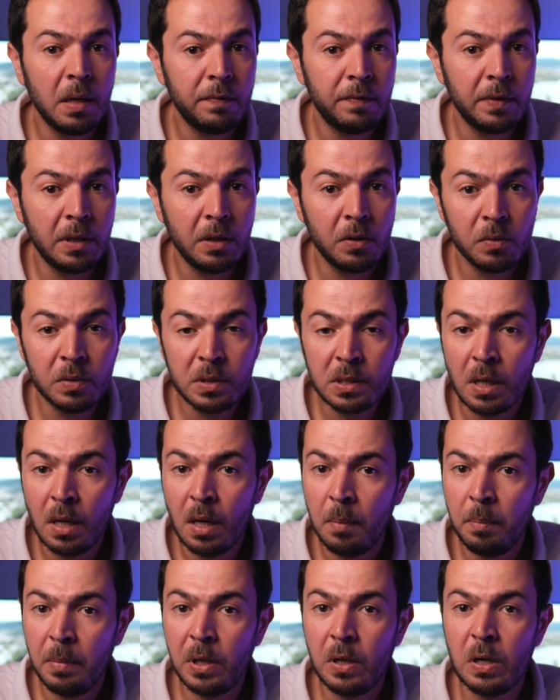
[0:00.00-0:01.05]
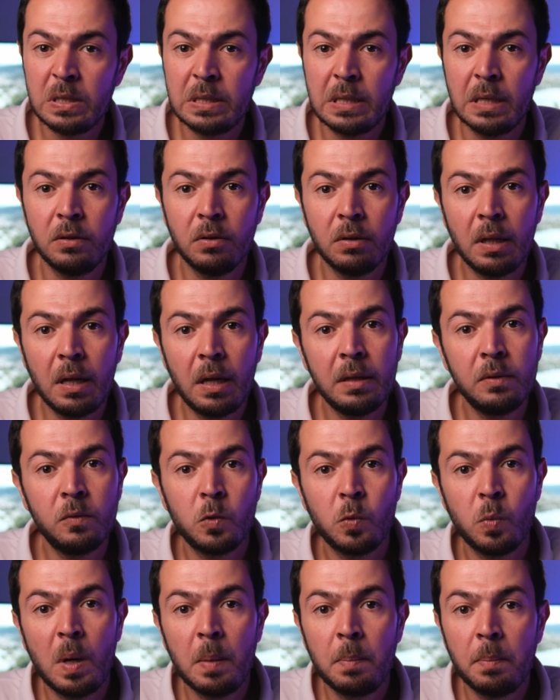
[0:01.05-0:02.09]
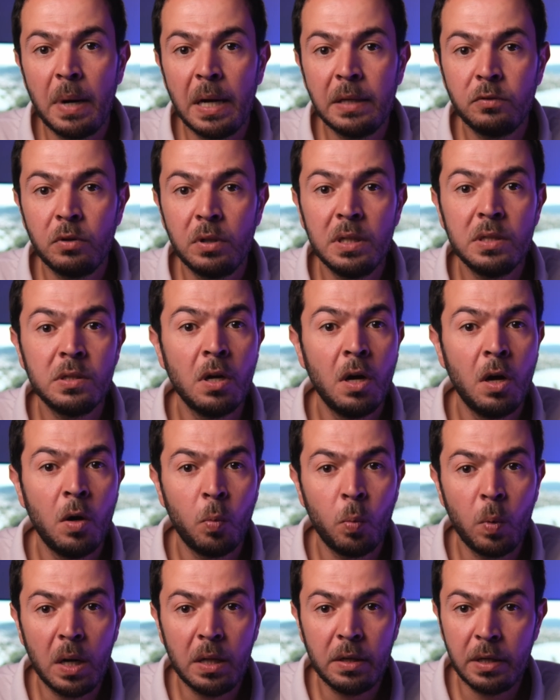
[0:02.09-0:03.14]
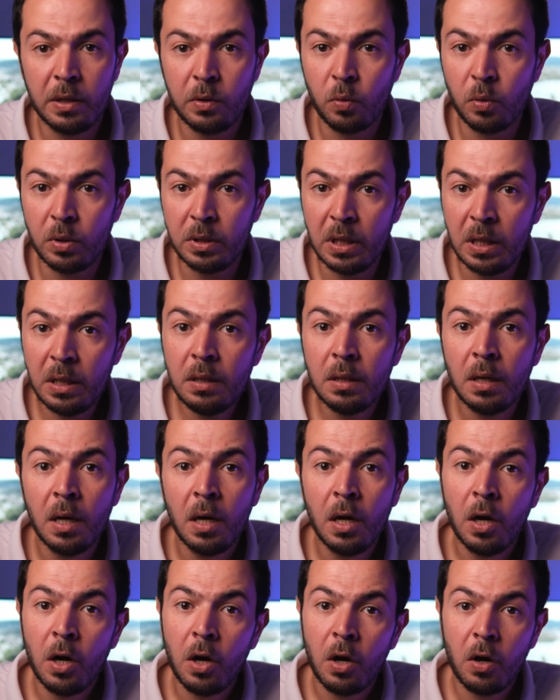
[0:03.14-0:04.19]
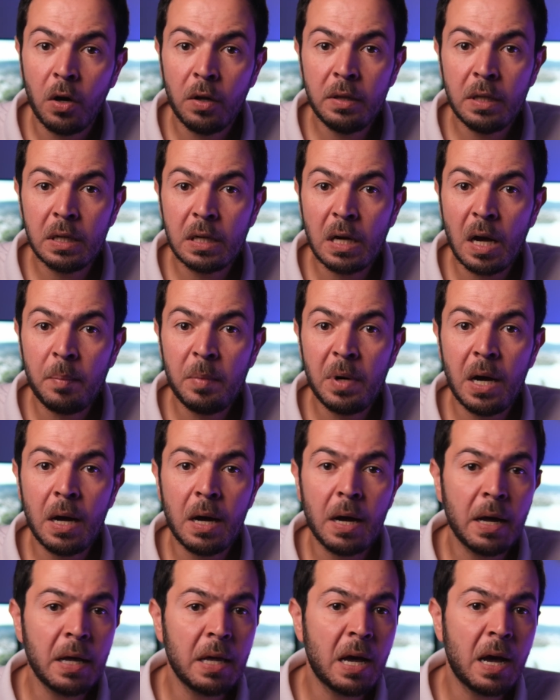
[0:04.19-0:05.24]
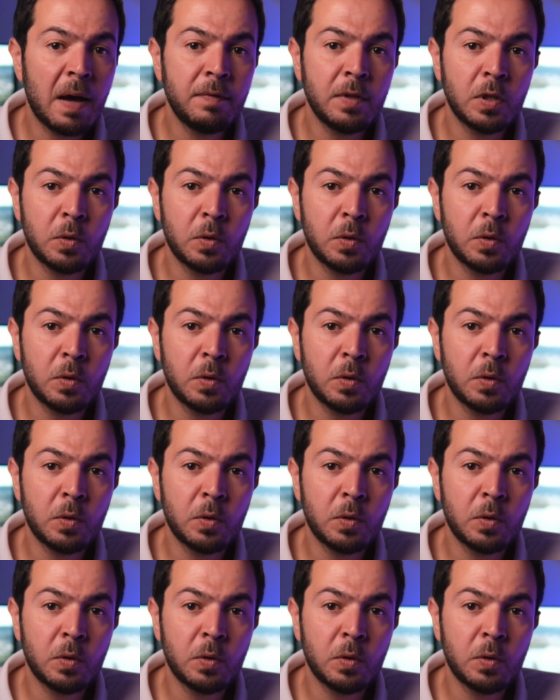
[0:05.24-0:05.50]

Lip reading: videos because I don't like to swap batteries while recording. On the camera, I have the